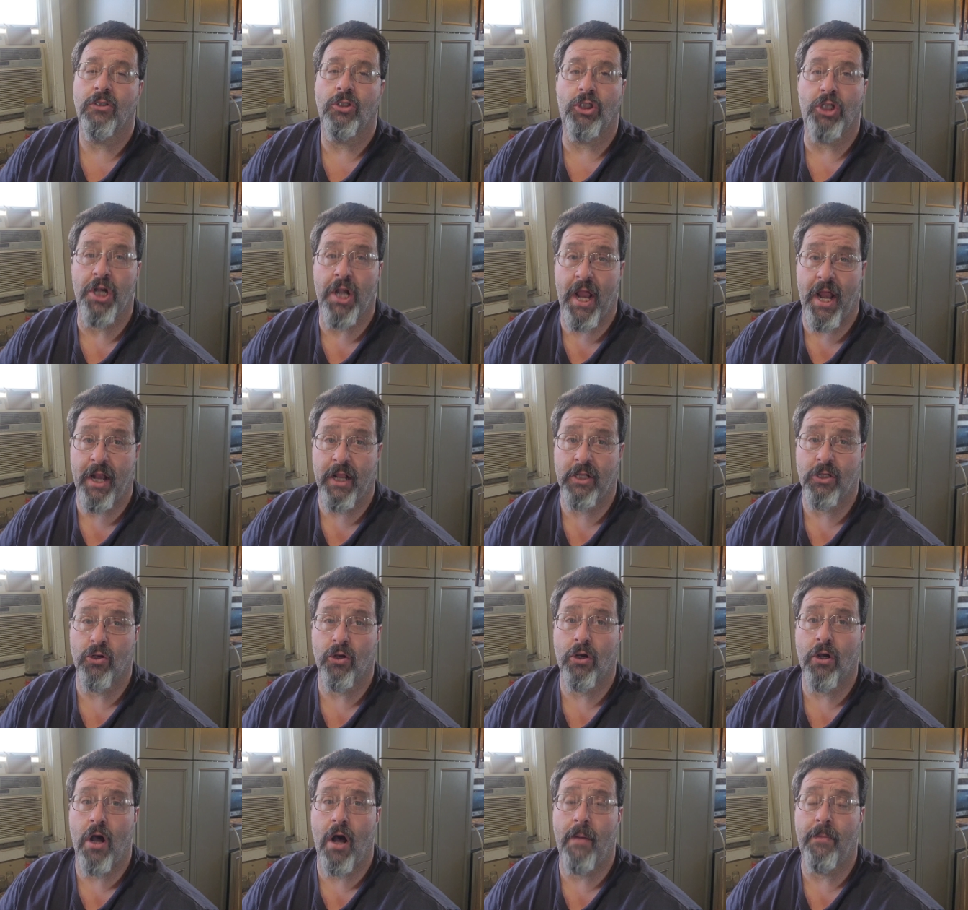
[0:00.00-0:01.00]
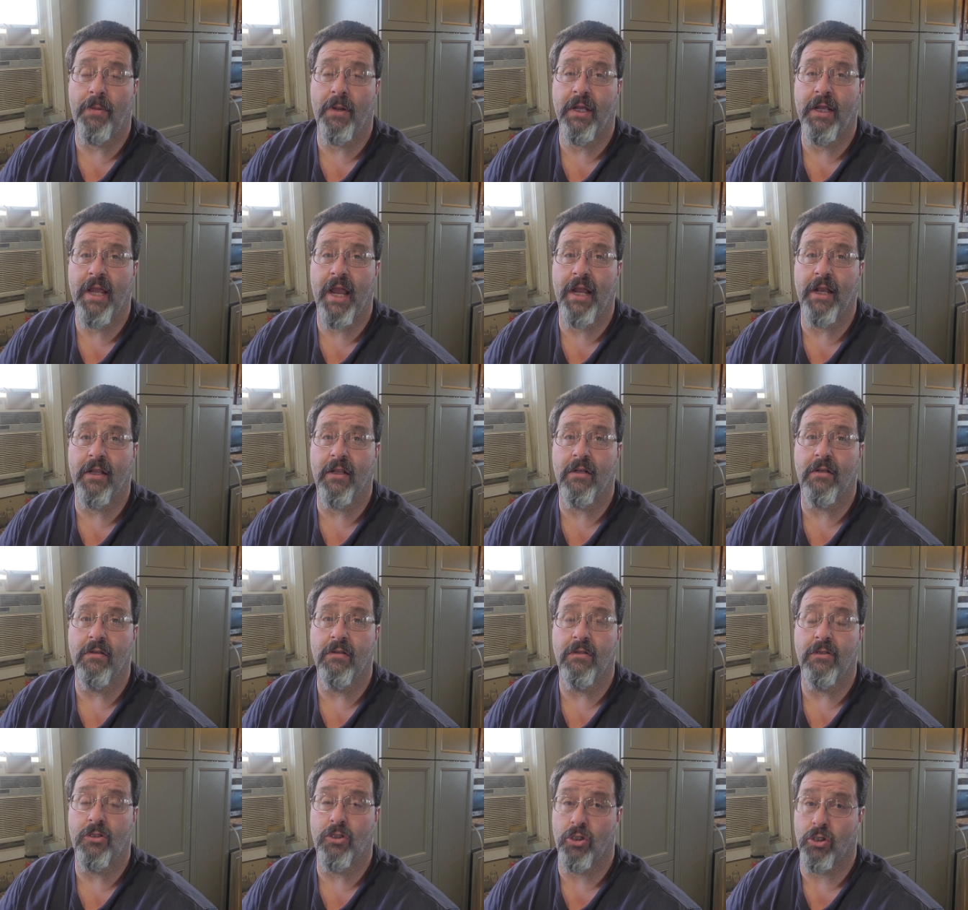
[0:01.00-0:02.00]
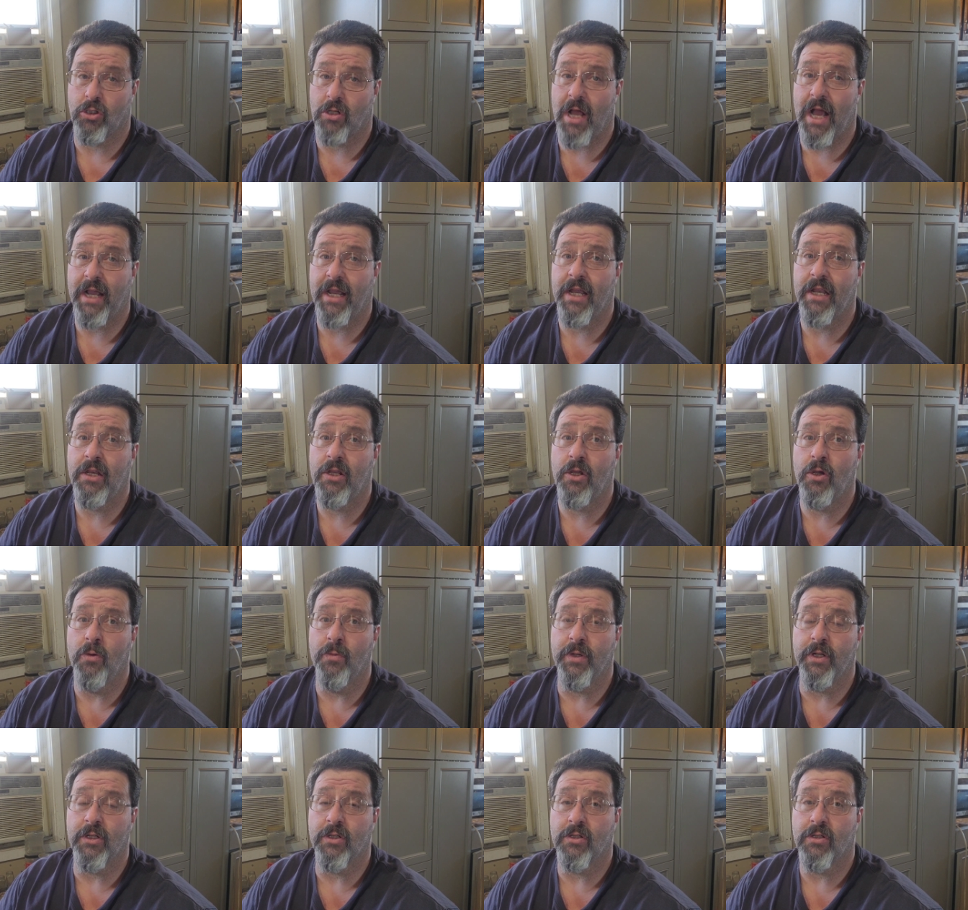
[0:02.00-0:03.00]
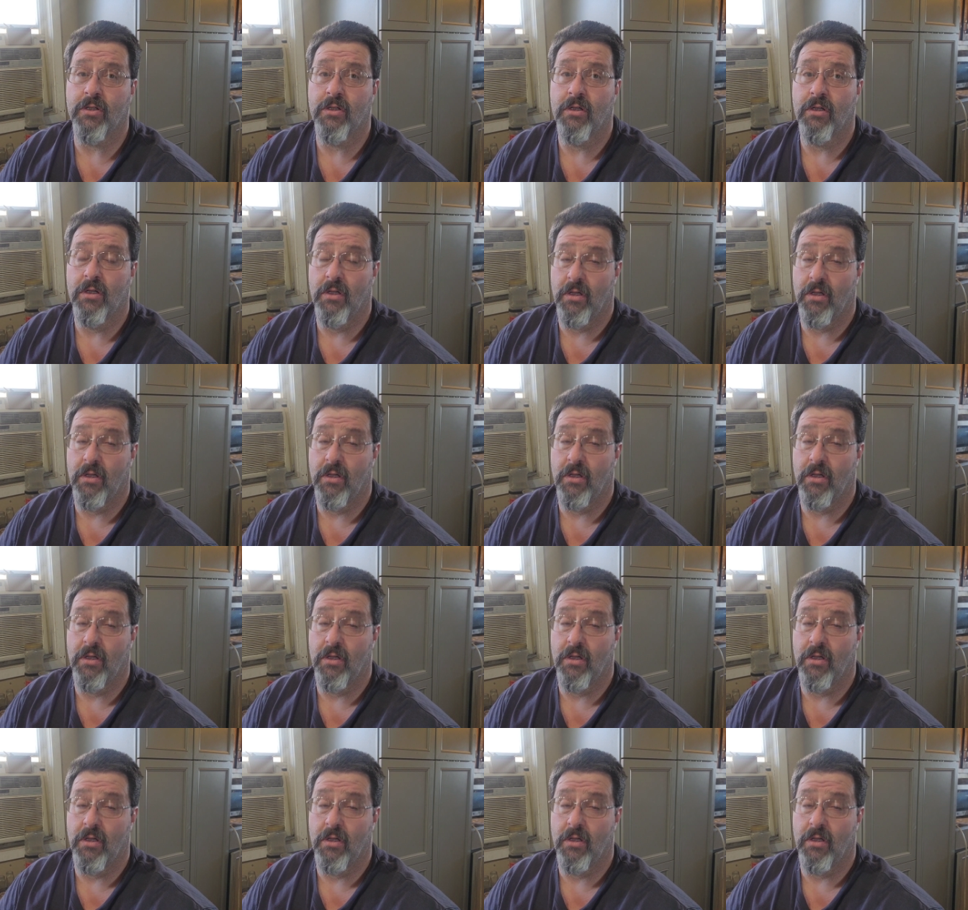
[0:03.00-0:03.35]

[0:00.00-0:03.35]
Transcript: Genetics are complicated. It's just like in humans.